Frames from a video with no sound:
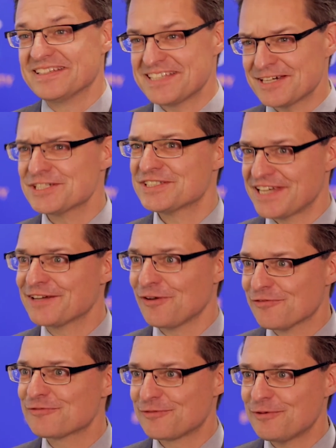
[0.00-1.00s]
It's actually taken
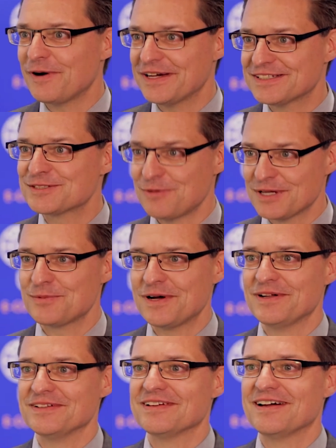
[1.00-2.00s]
off quite
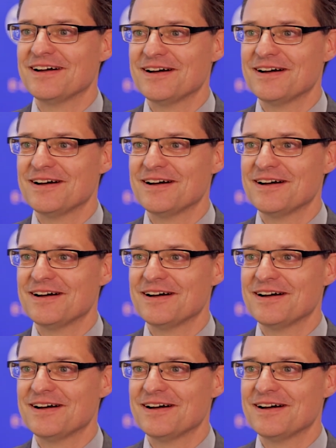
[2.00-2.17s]
well.